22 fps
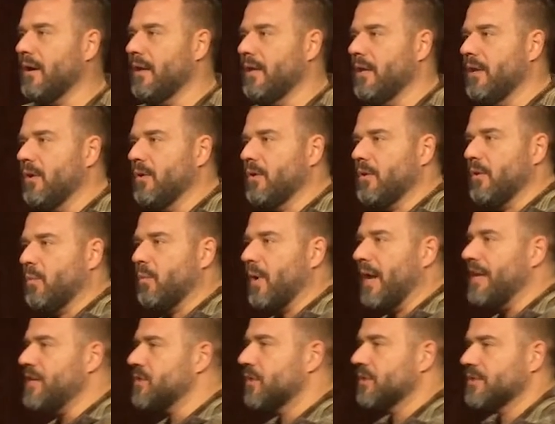the
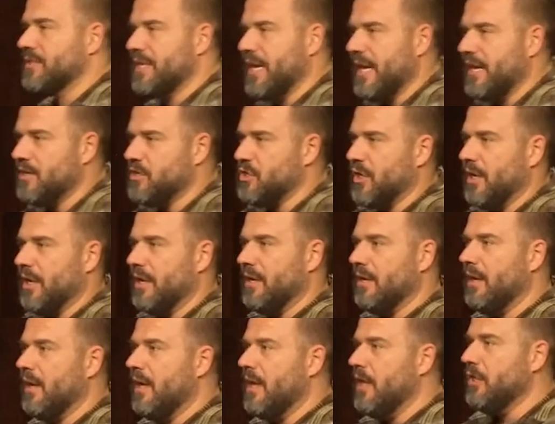racial
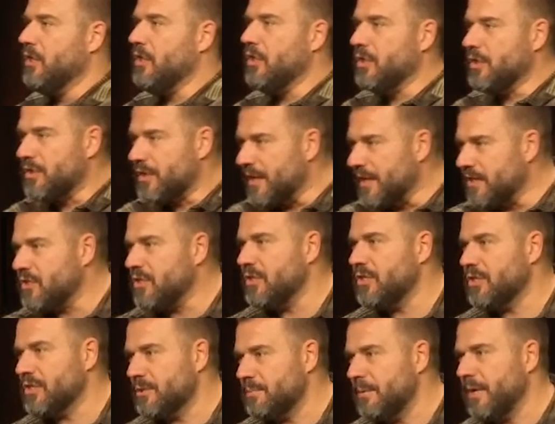tension you'd think
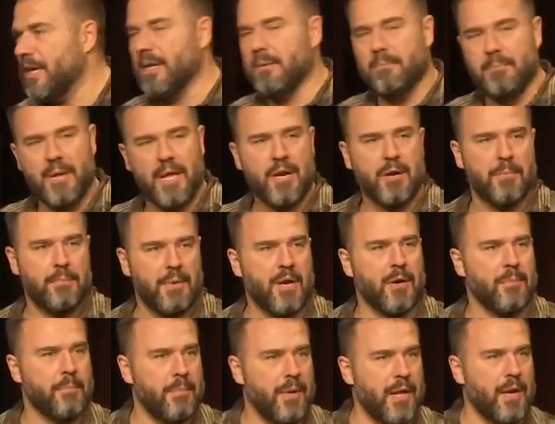should just be getting better and
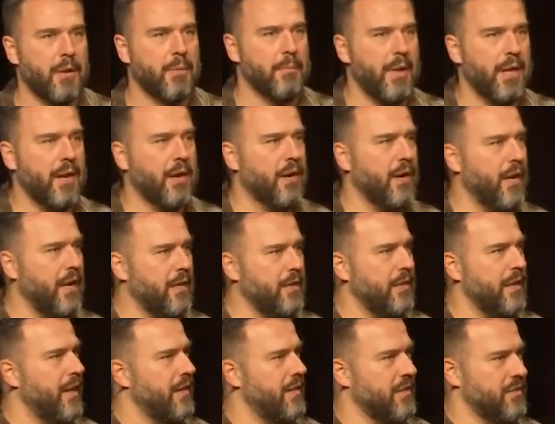better and better and better,
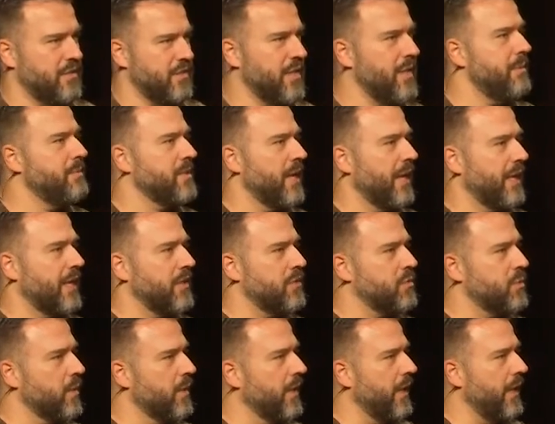and yet it seems like
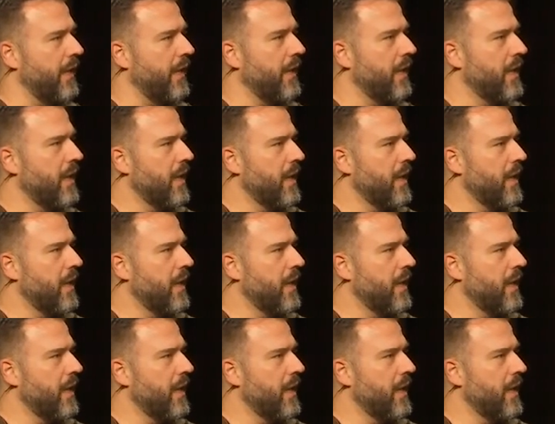it's really